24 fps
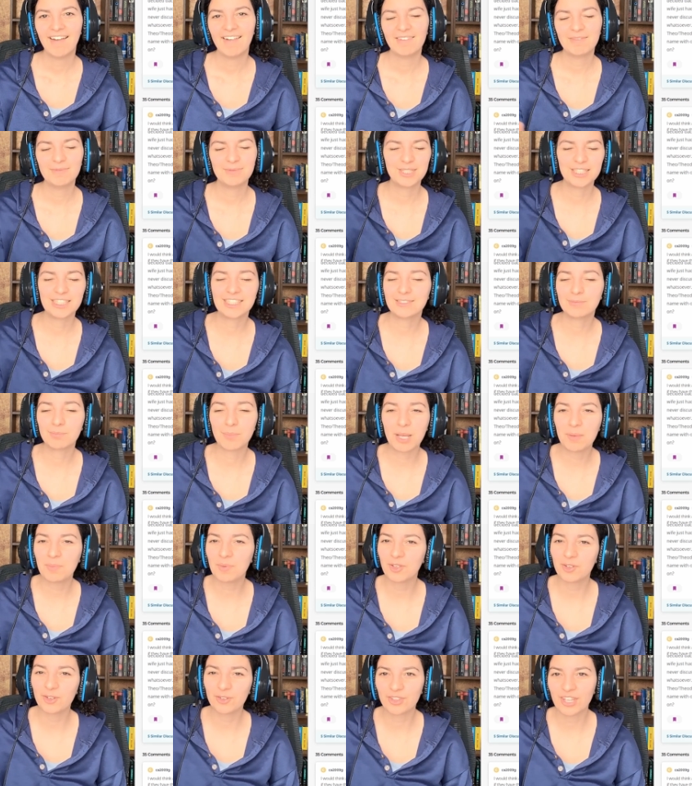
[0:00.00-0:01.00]
Because
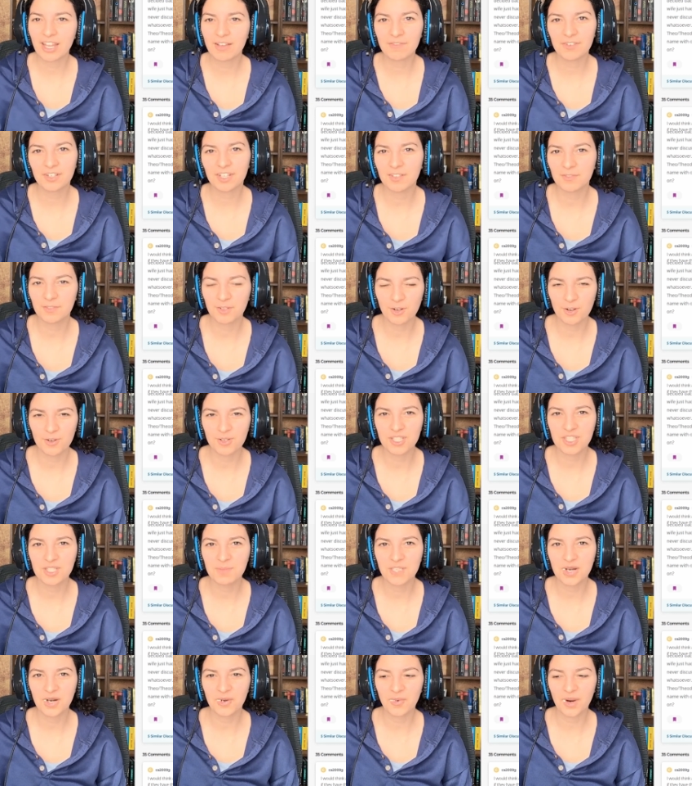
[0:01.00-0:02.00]
maybe you're never even going
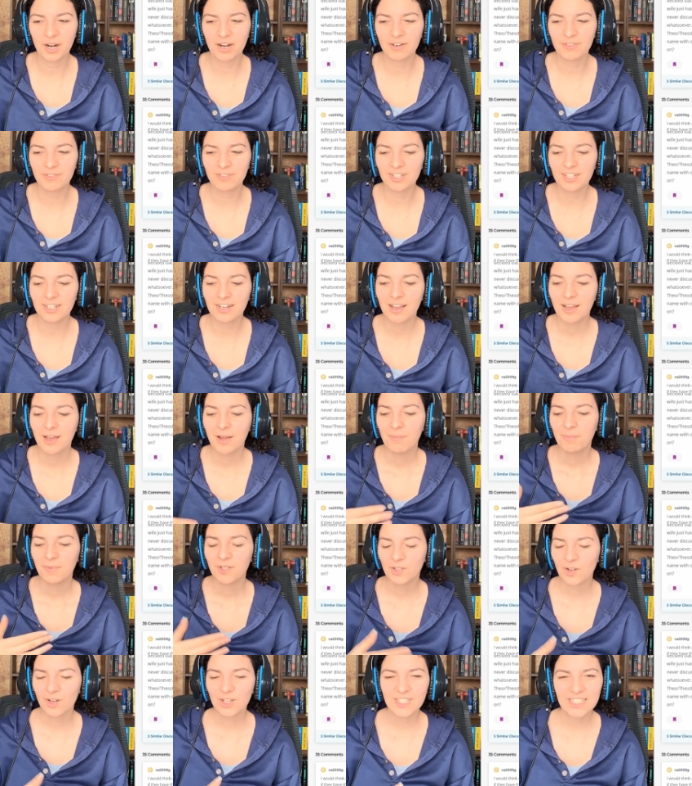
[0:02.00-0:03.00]
to be aware of it.
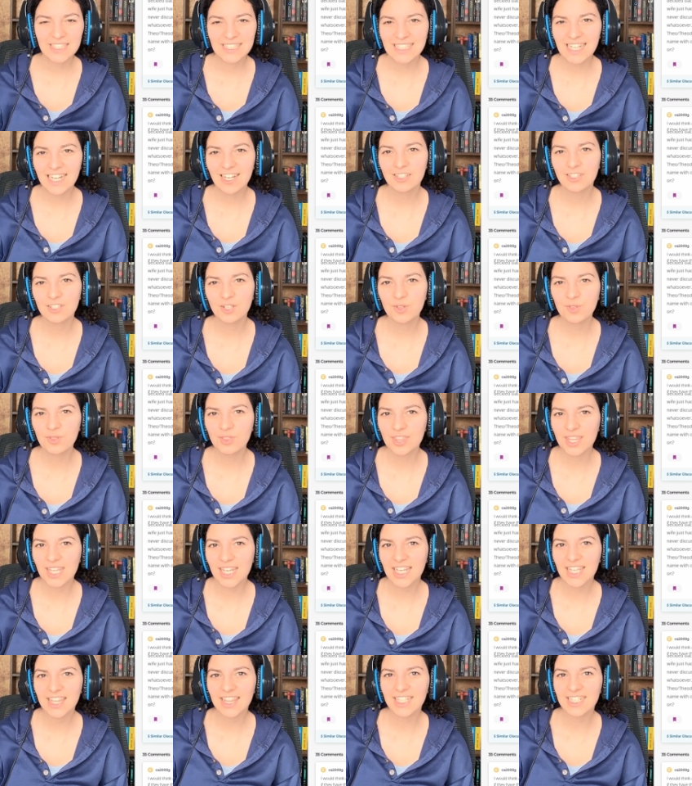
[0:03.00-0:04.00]
But honestly, I don't
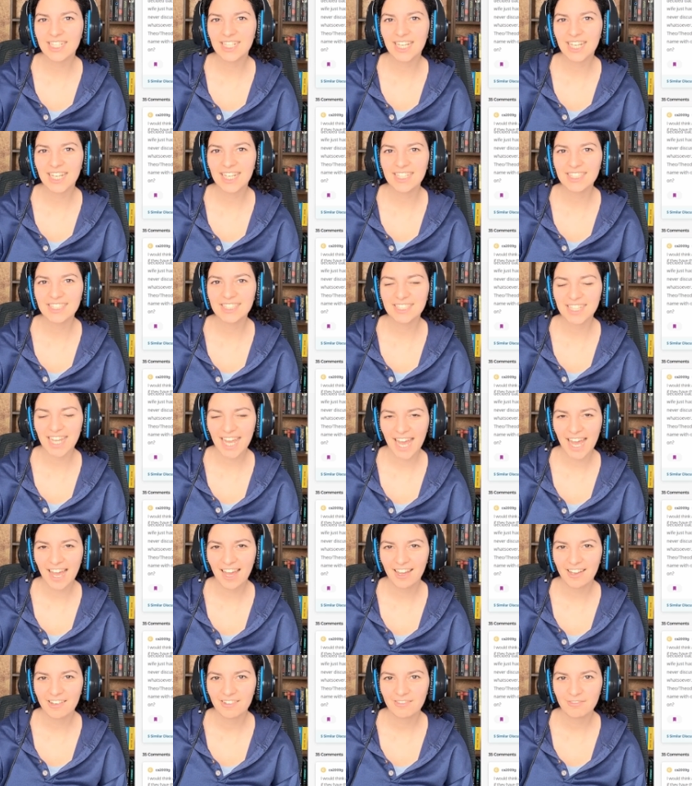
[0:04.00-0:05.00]
think that kids
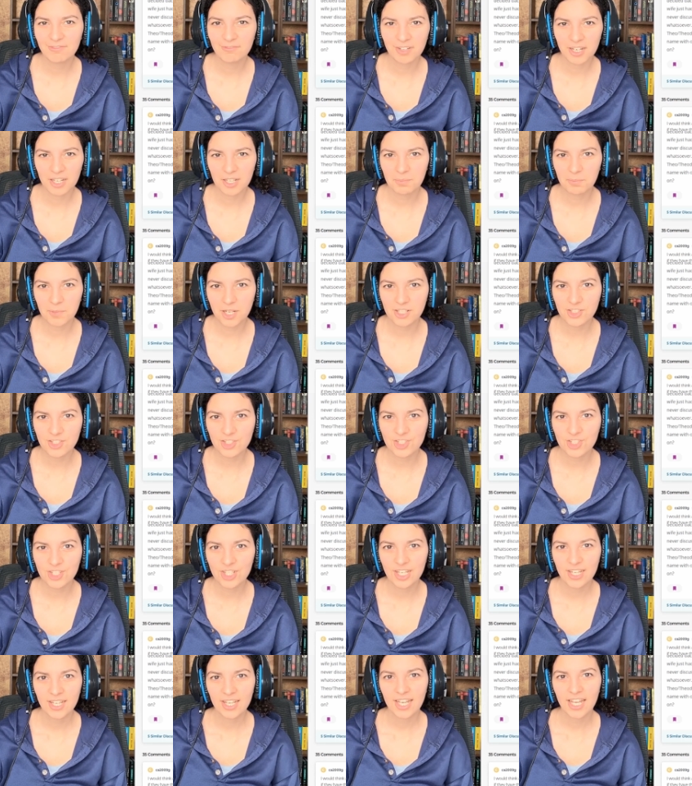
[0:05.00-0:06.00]
care very much
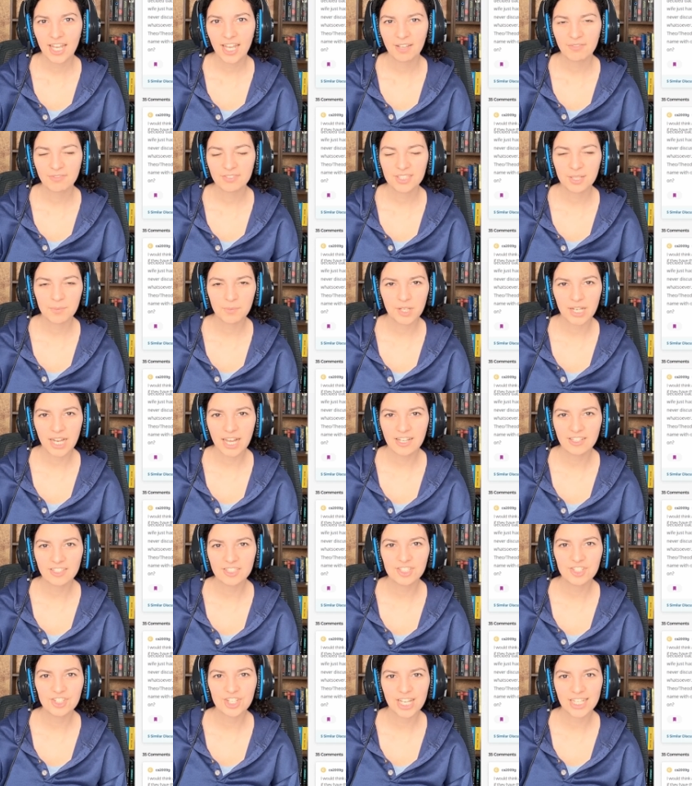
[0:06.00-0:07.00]
if someone
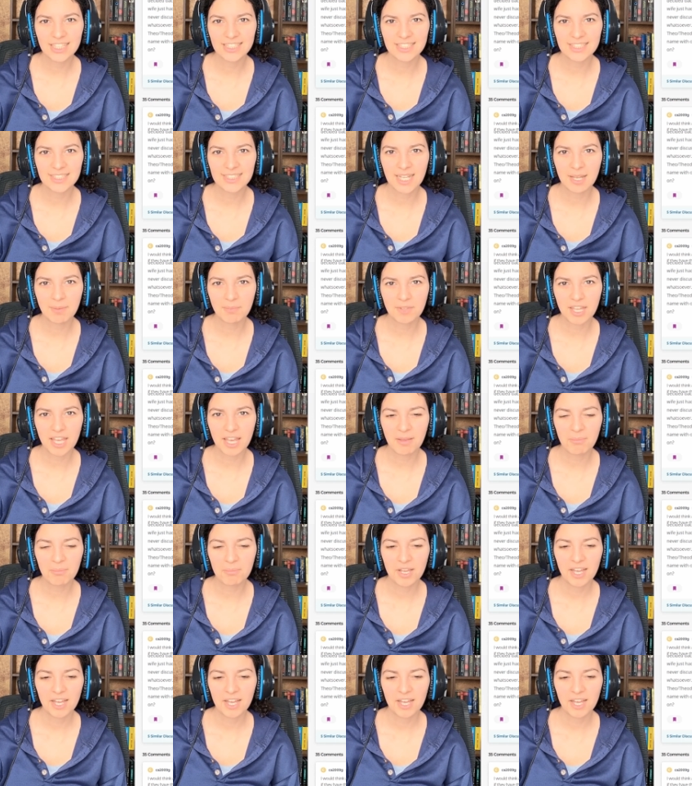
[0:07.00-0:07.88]
else shares the same name.